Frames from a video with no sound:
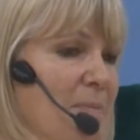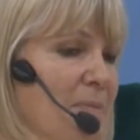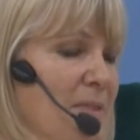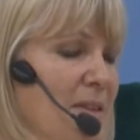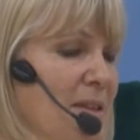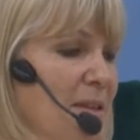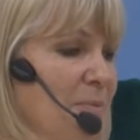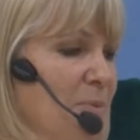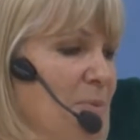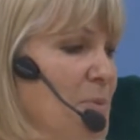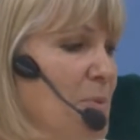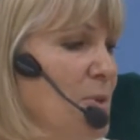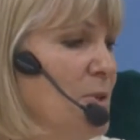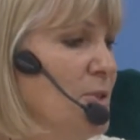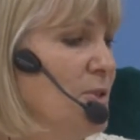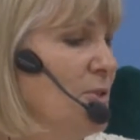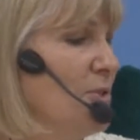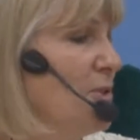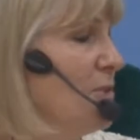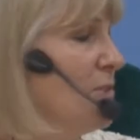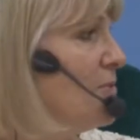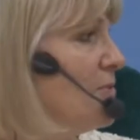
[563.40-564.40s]
the
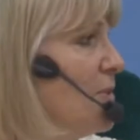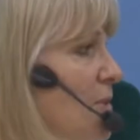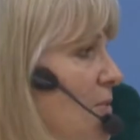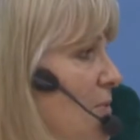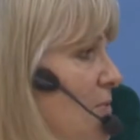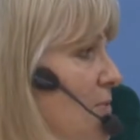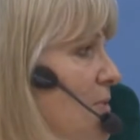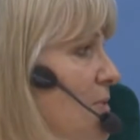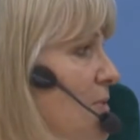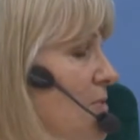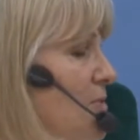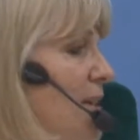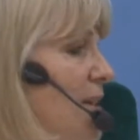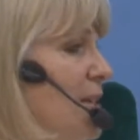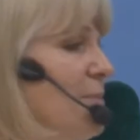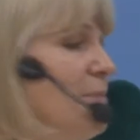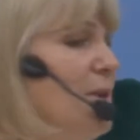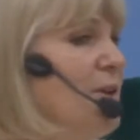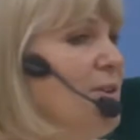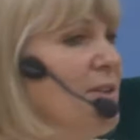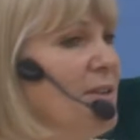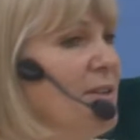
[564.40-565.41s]
promotion of the
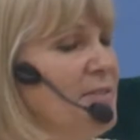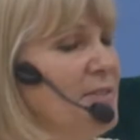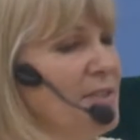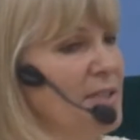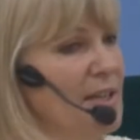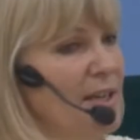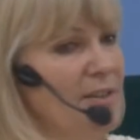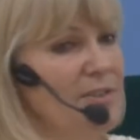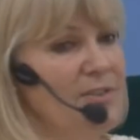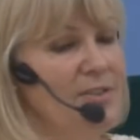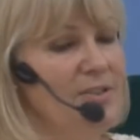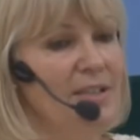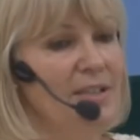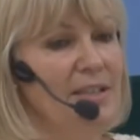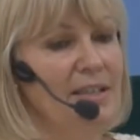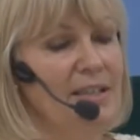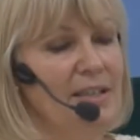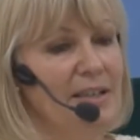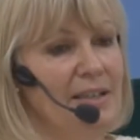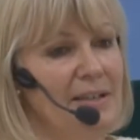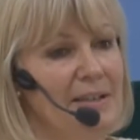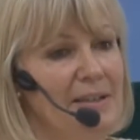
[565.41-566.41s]
trademark of the country,